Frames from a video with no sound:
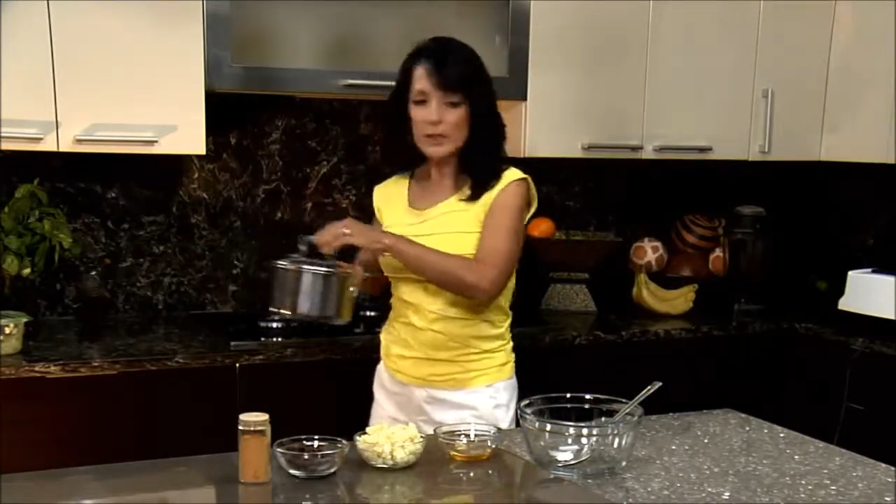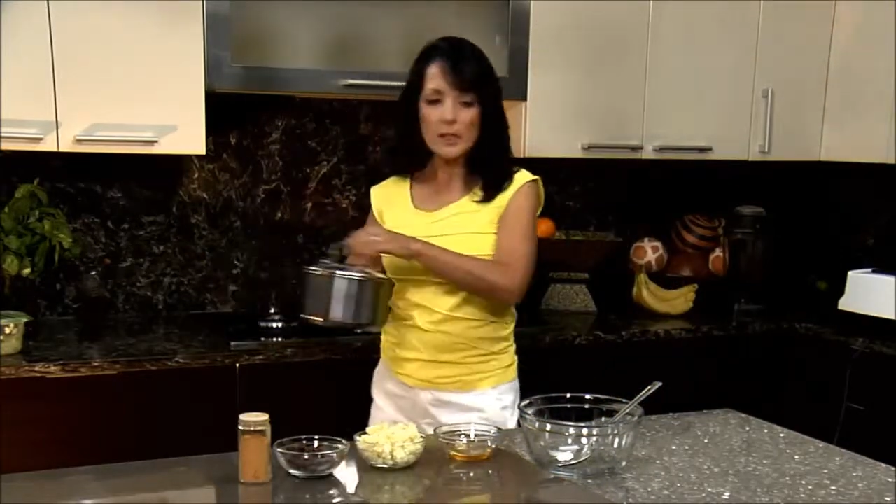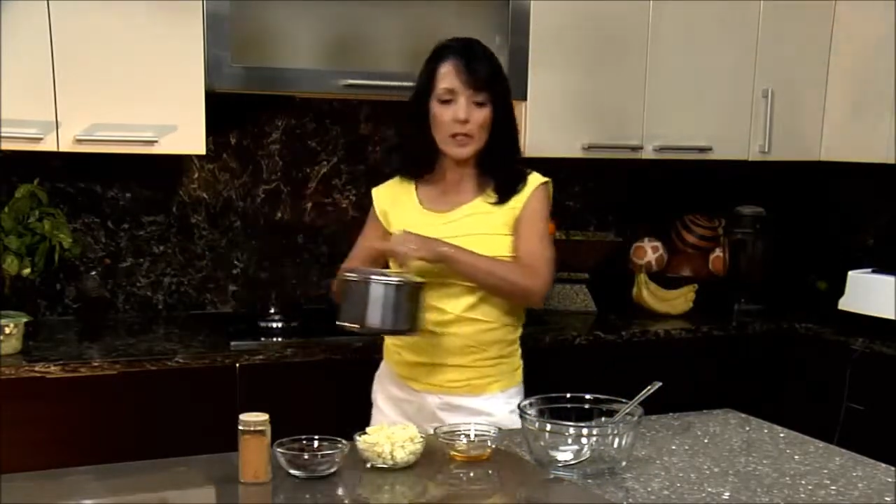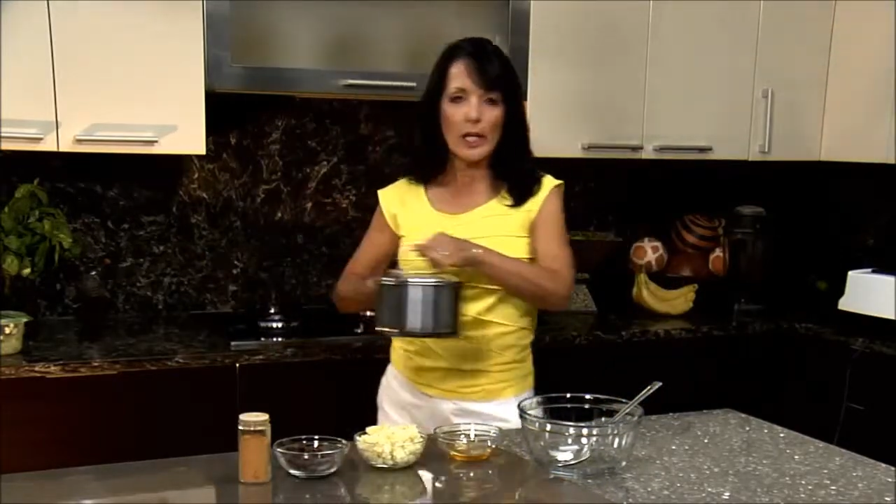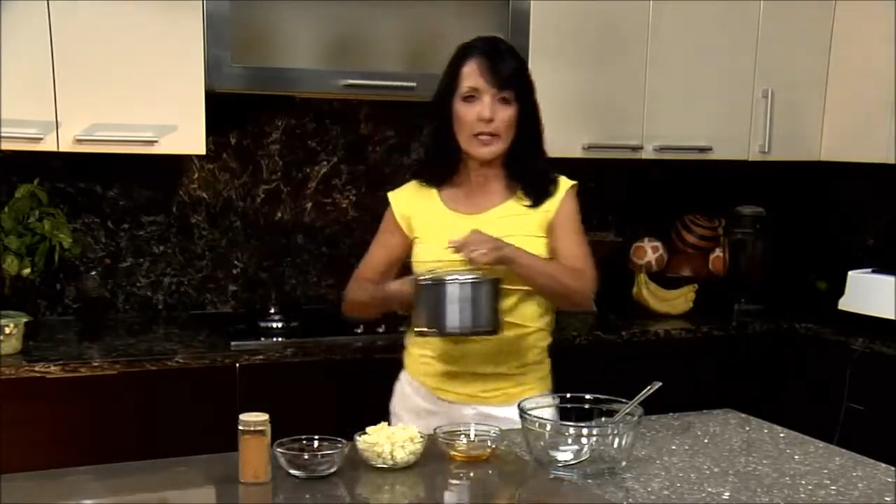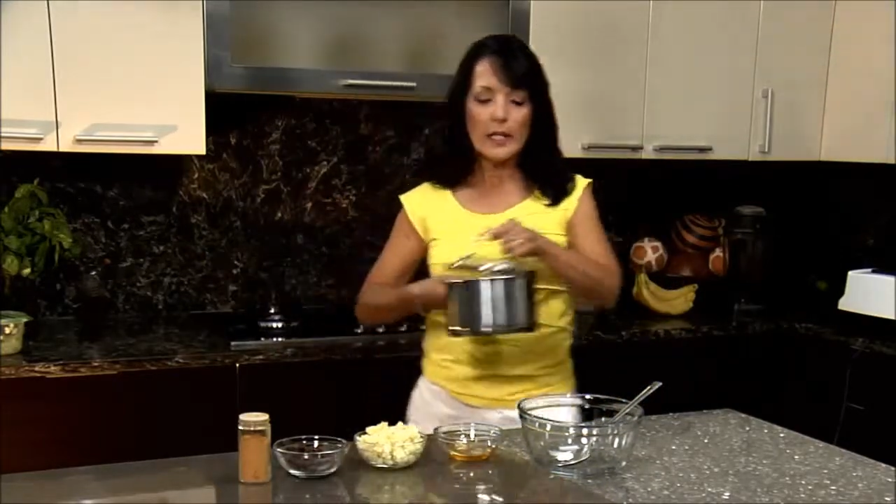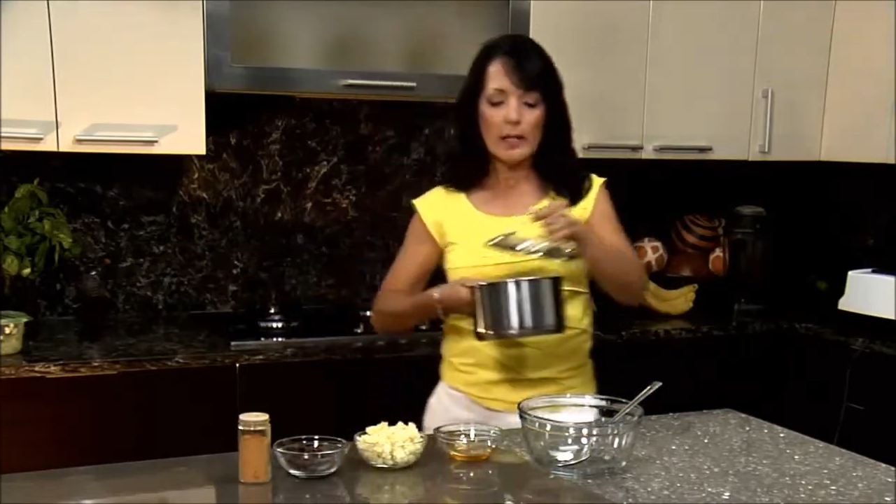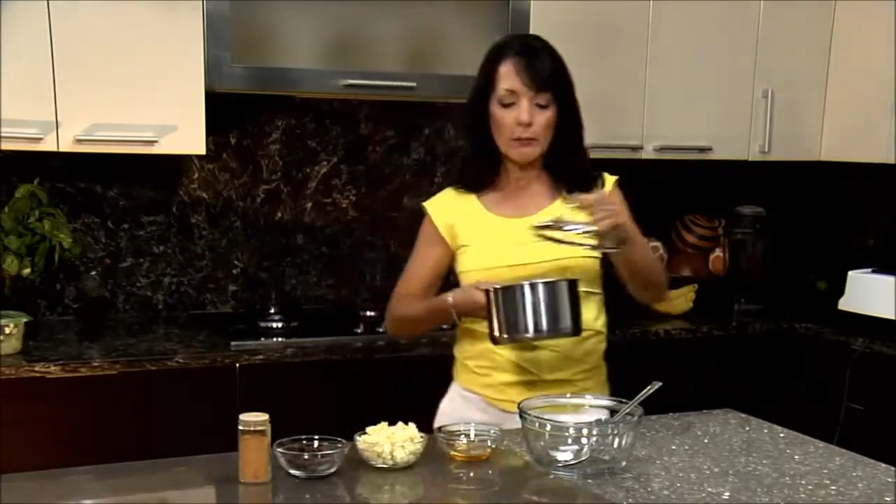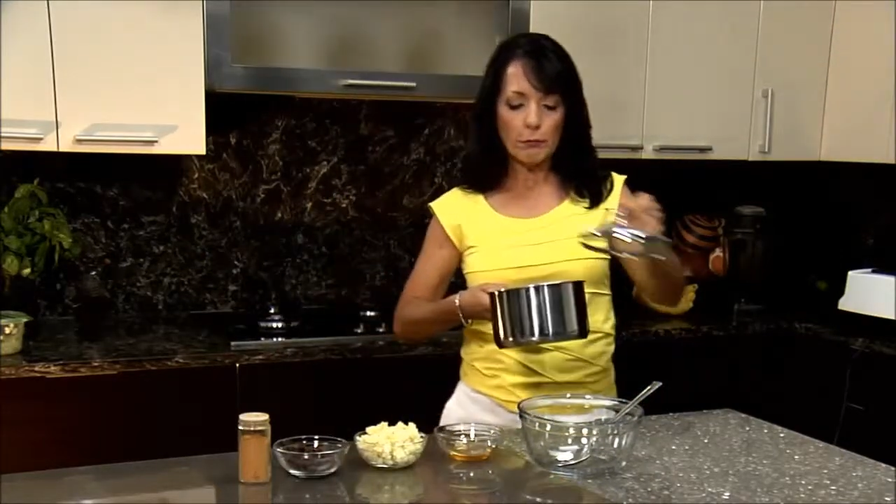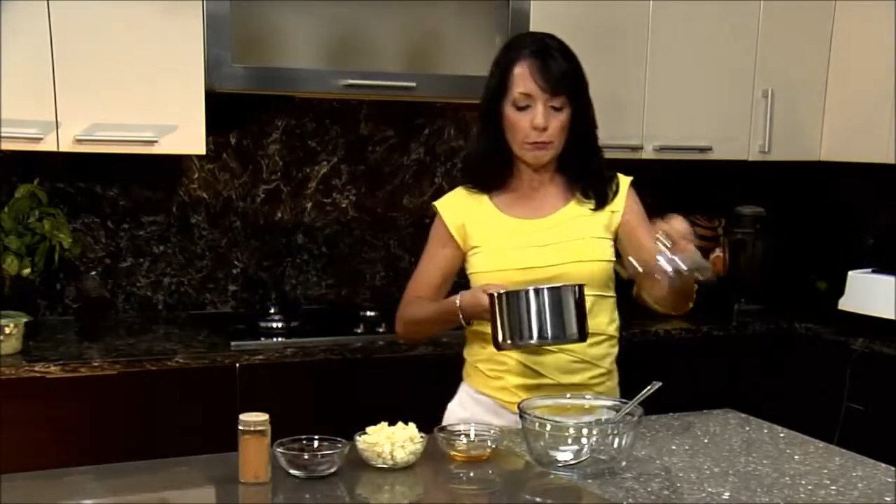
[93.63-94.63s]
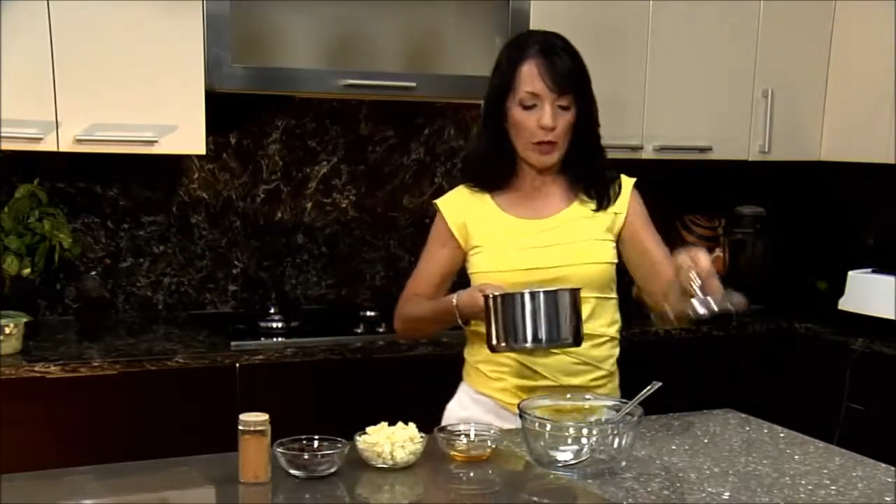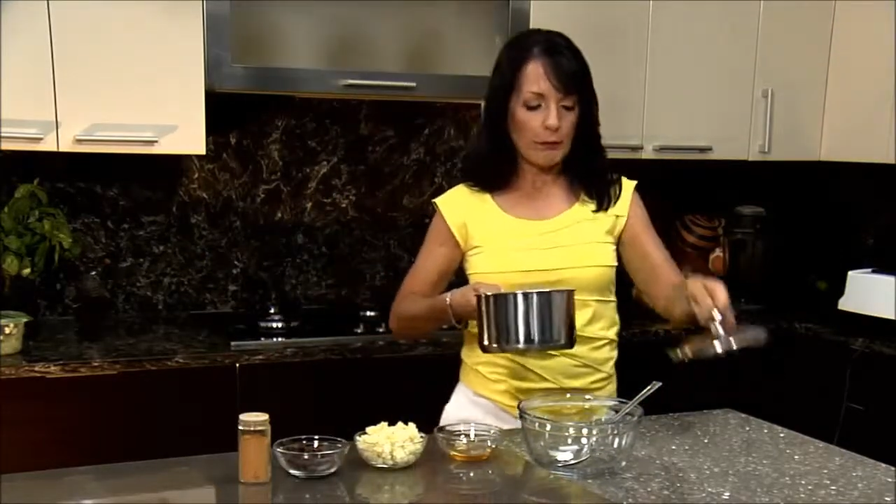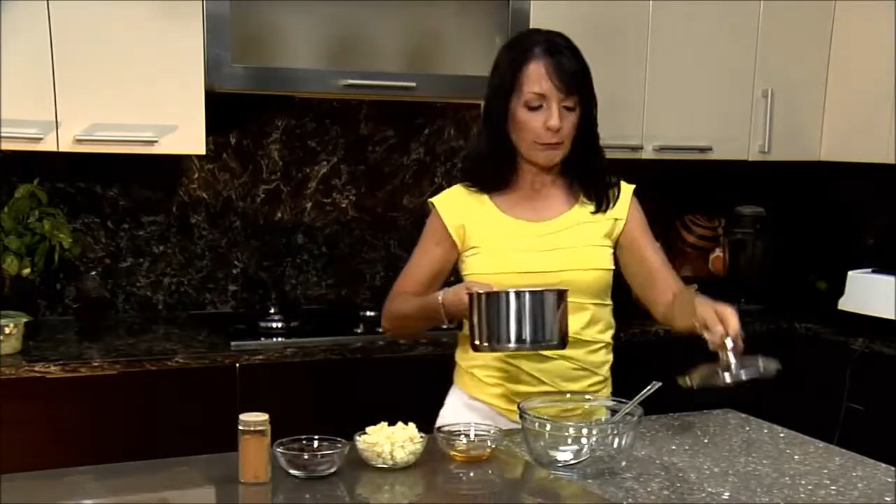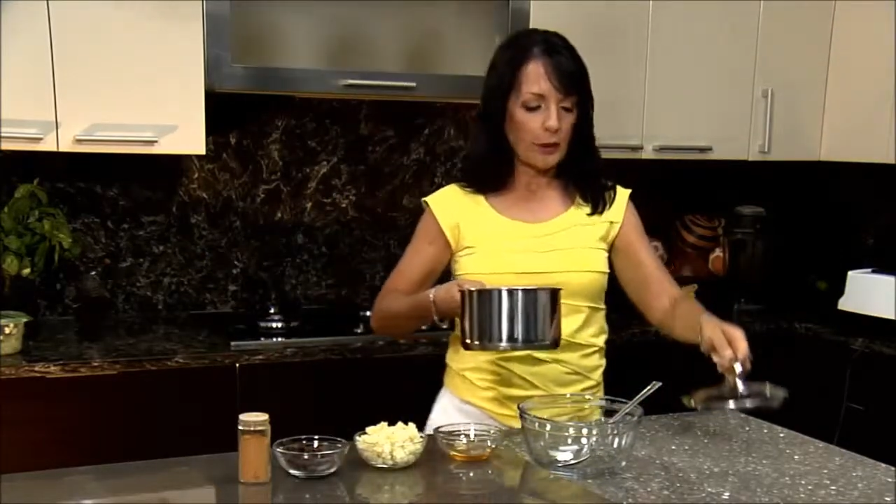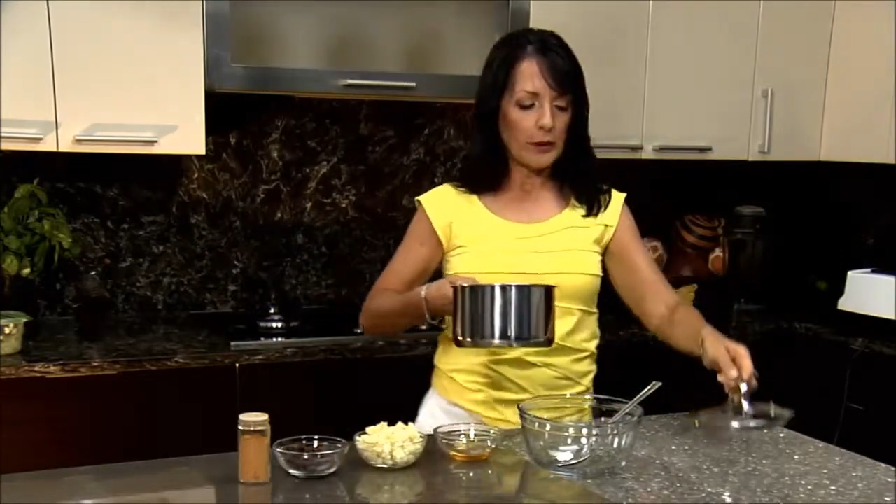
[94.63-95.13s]
It's light and
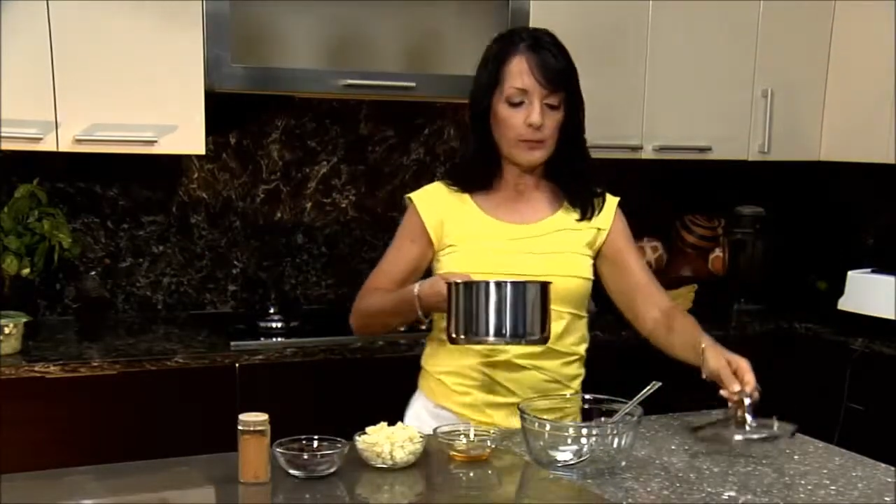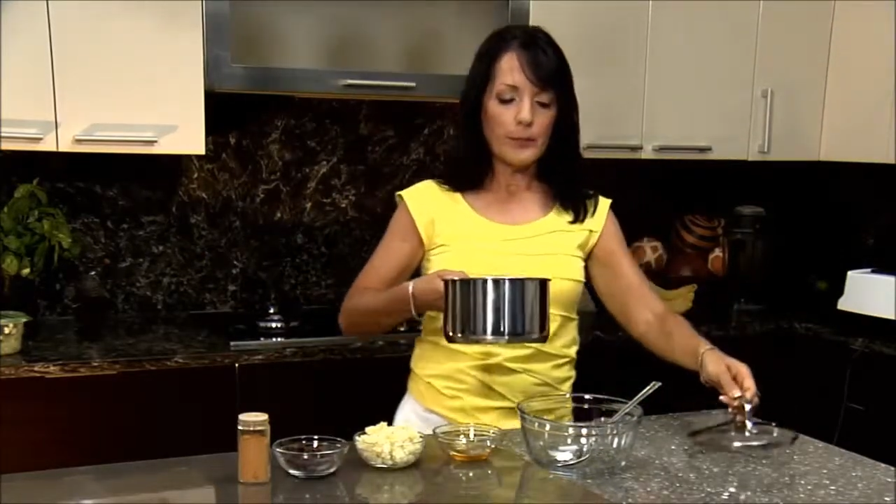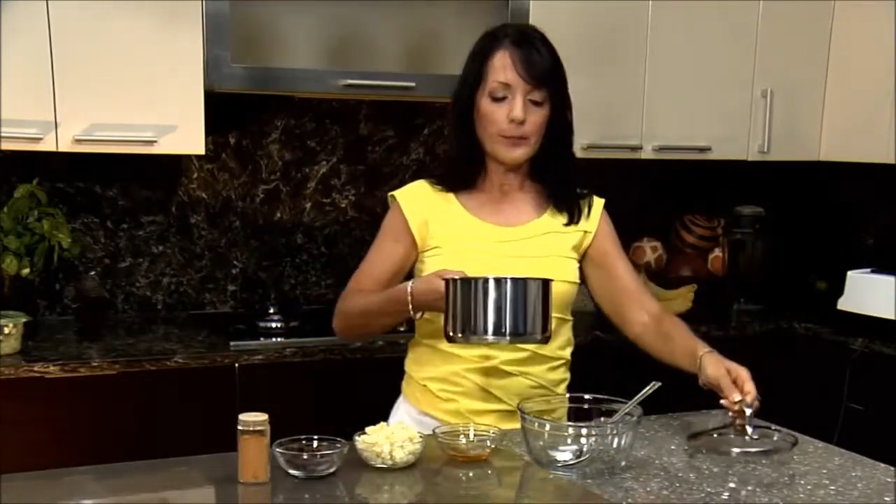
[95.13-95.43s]
fluffy.